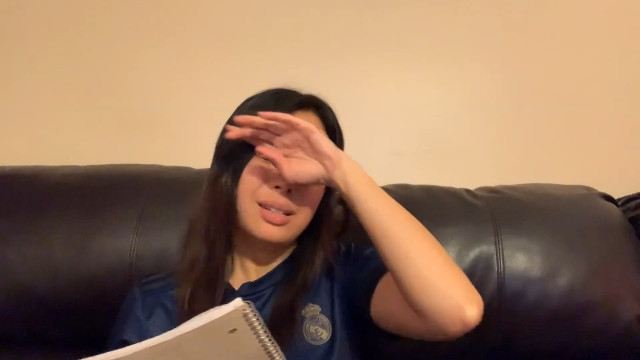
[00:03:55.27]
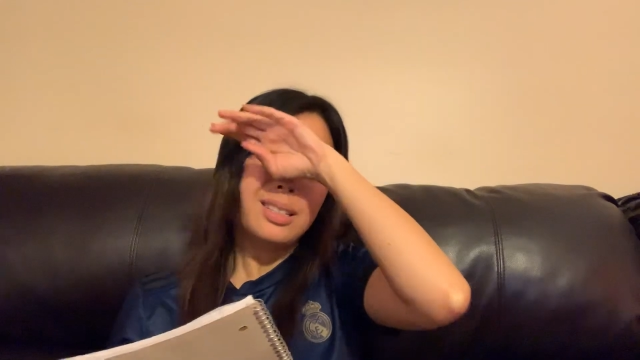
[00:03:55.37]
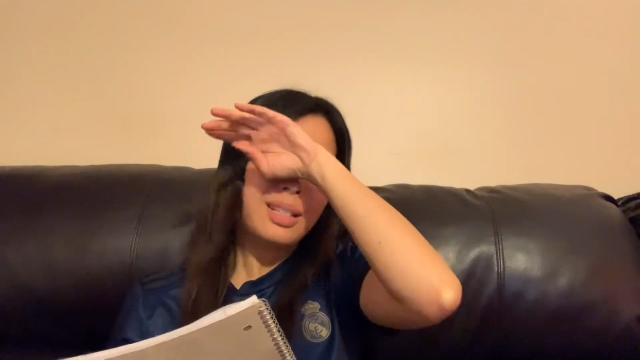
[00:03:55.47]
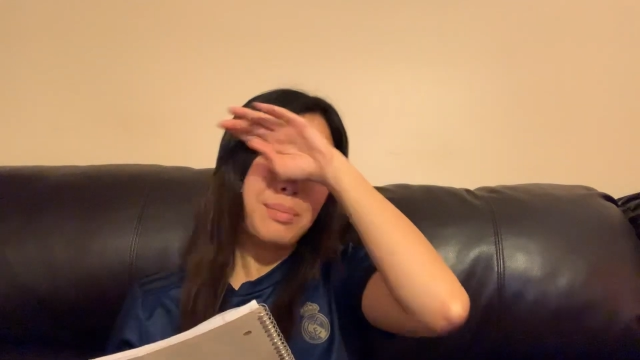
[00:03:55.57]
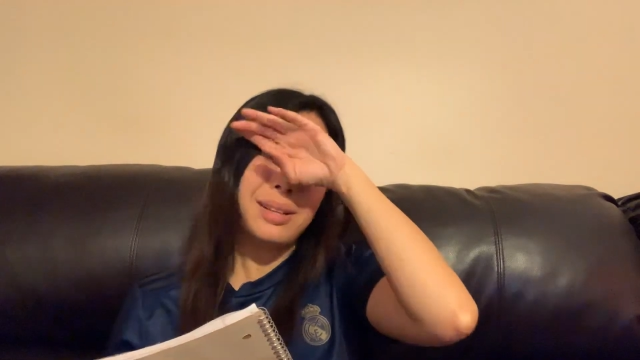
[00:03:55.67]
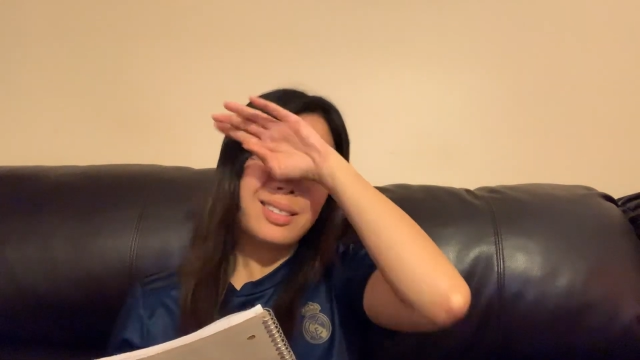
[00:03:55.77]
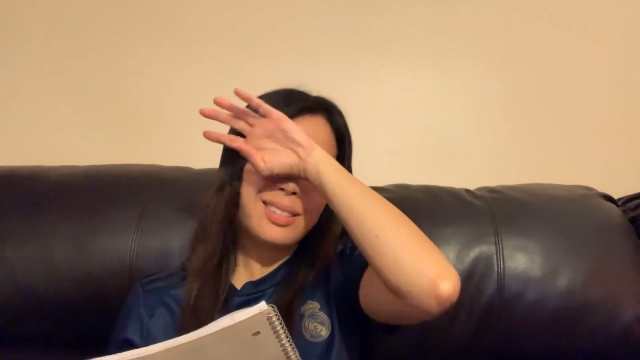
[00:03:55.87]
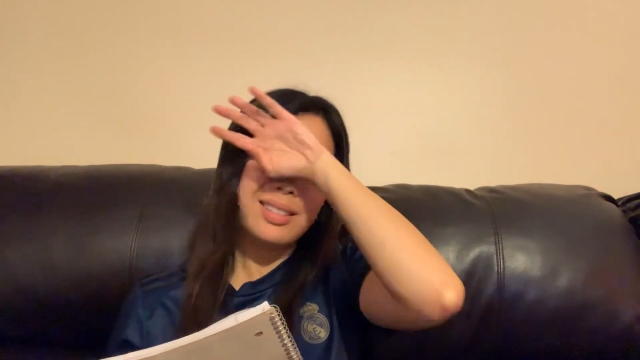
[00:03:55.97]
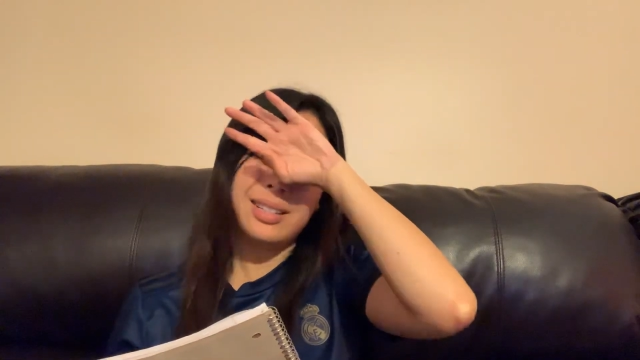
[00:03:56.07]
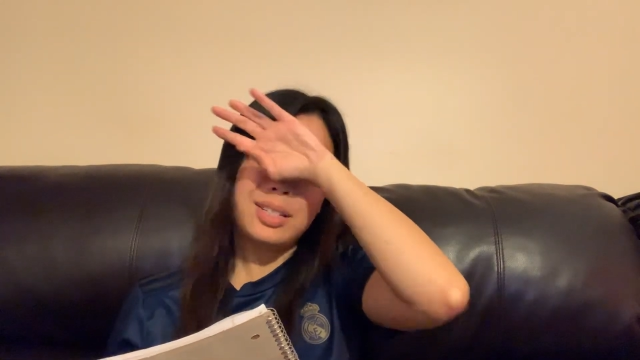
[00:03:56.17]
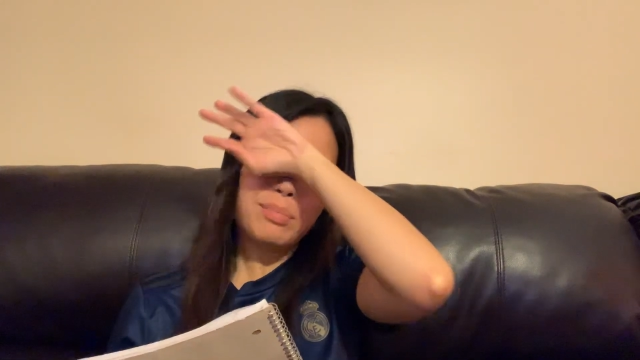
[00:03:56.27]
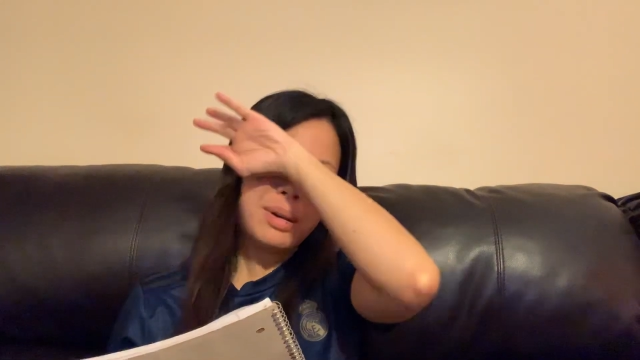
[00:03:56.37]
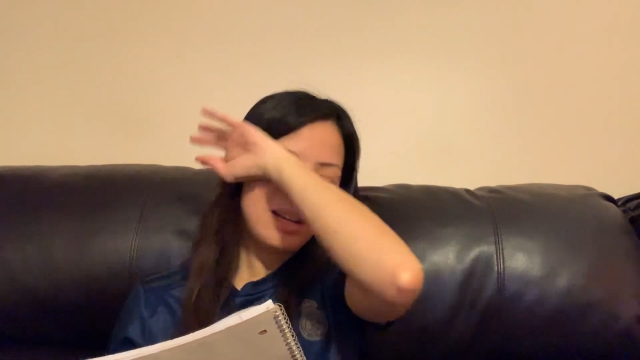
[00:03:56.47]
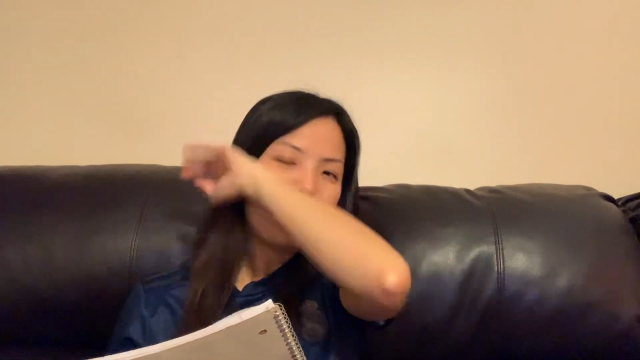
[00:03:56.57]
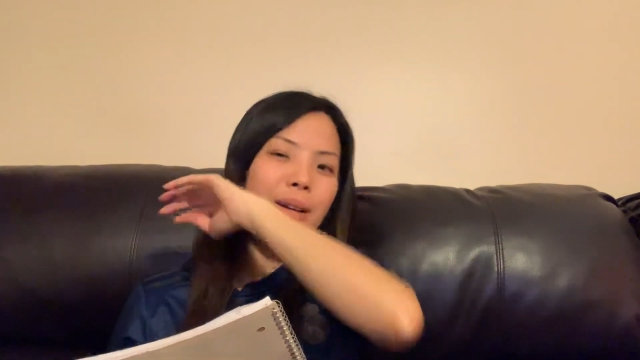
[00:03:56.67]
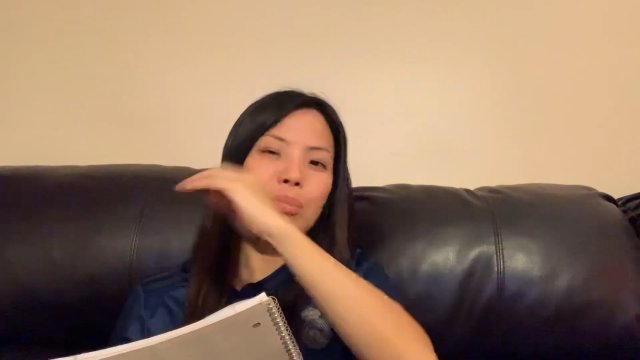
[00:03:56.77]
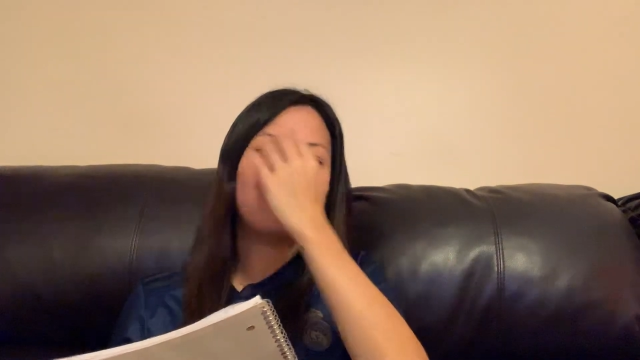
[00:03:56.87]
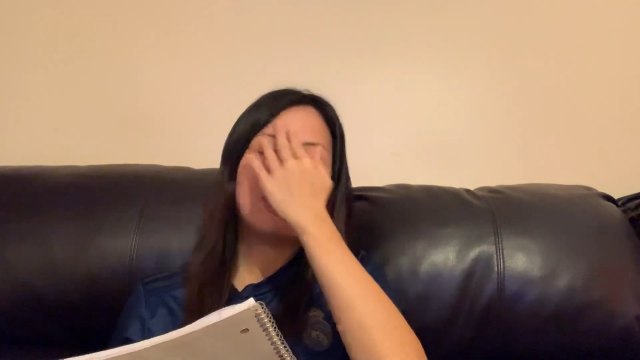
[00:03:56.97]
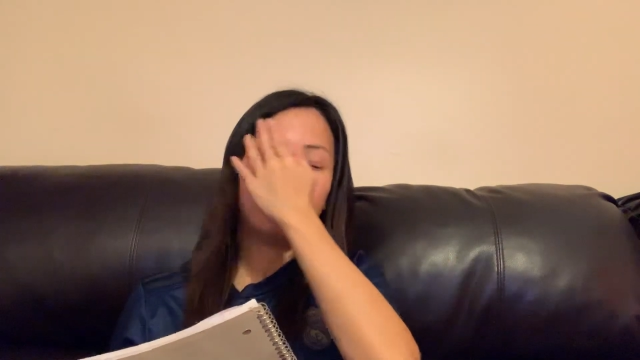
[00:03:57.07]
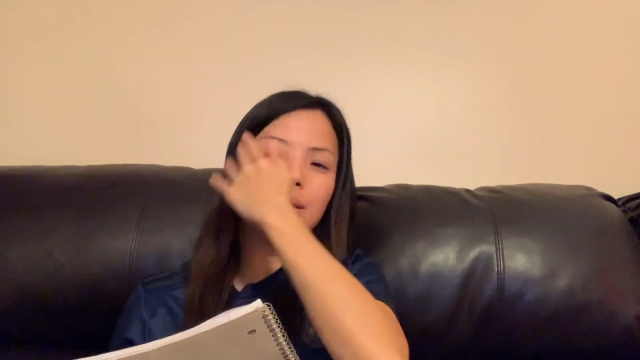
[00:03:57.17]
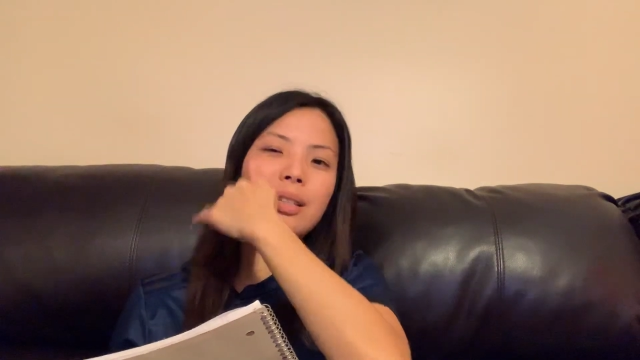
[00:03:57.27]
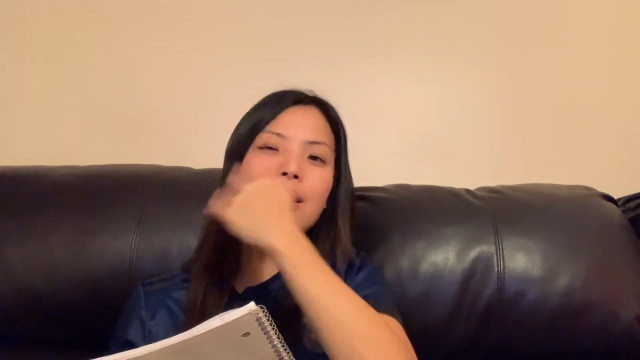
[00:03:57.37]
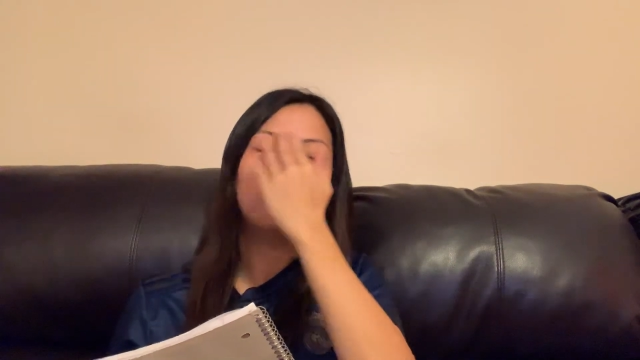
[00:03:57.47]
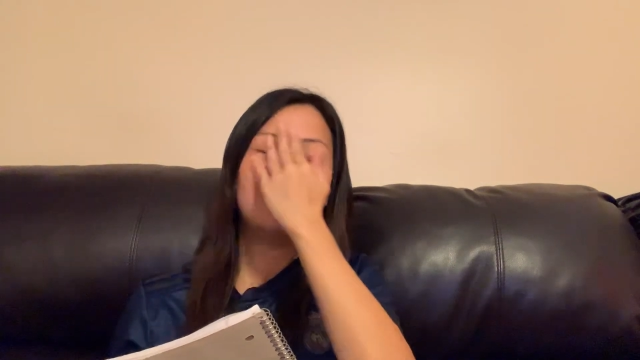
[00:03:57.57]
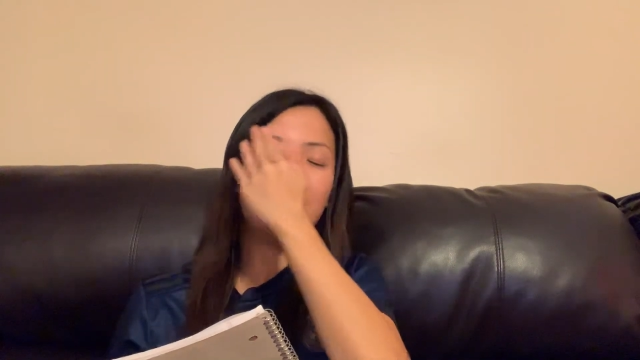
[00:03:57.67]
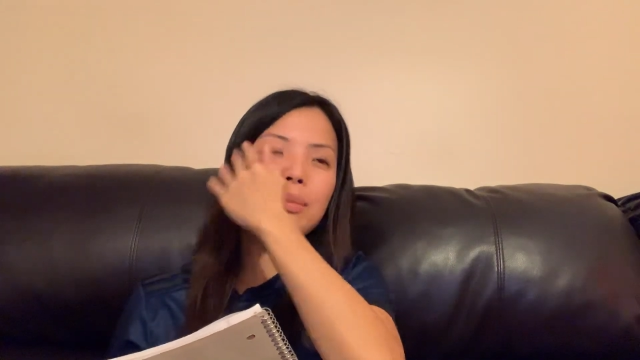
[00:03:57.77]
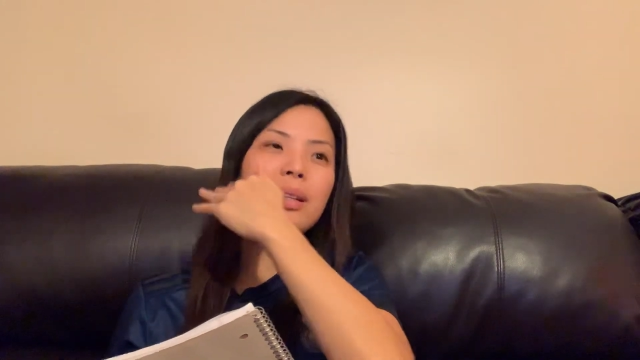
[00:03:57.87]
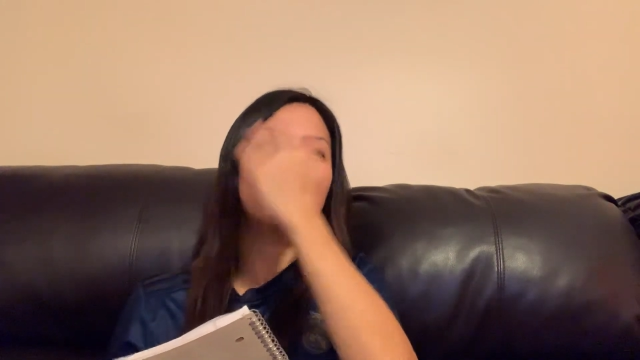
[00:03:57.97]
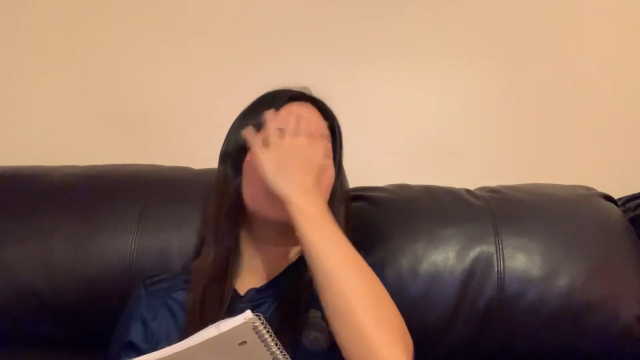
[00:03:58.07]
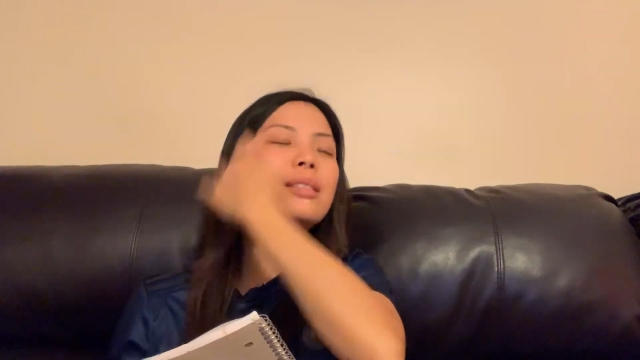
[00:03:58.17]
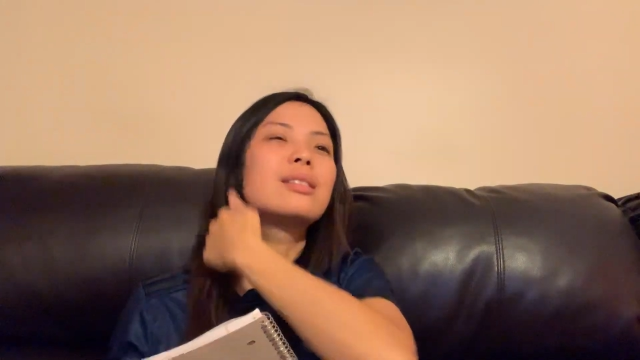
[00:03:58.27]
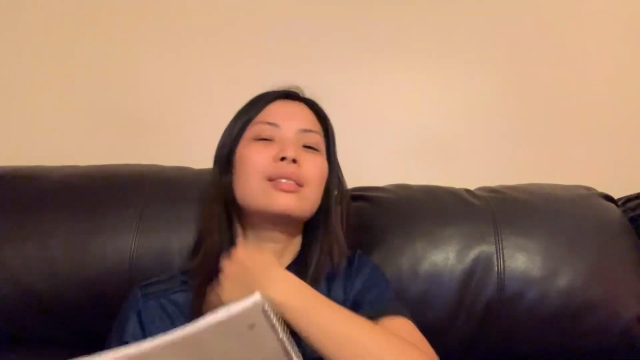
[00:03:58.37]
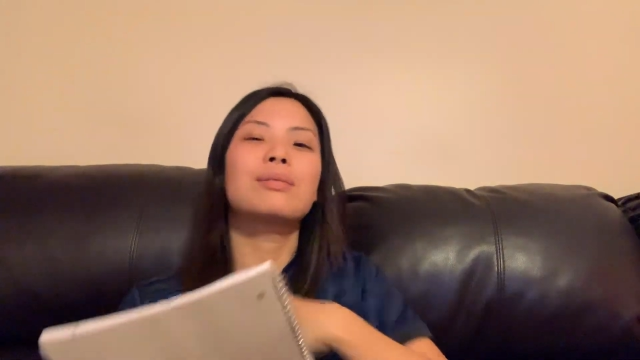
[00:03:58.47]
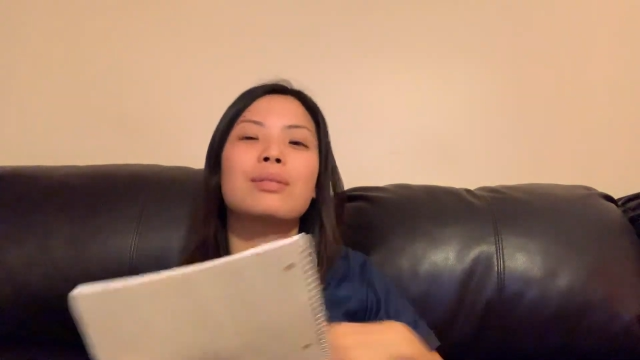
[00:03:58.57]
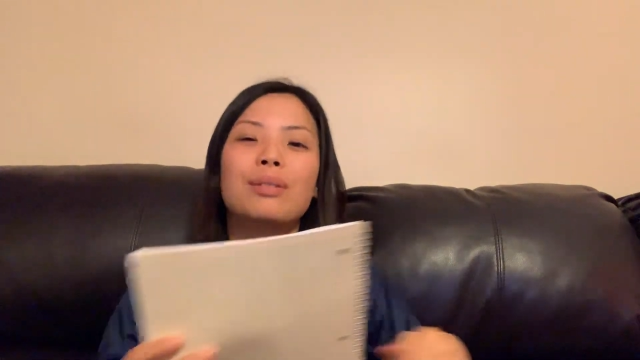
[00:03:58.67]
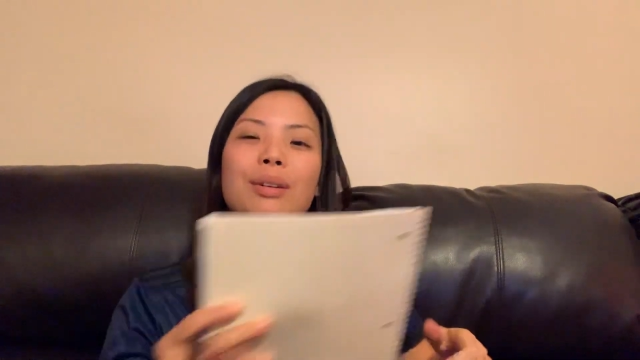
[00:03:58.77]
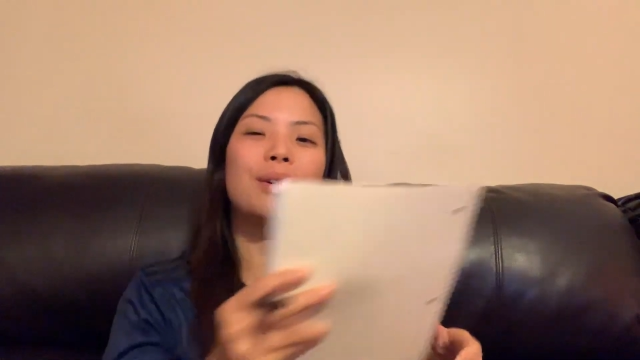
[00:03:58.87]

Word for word: something just itched my eyebrows oh my gosh so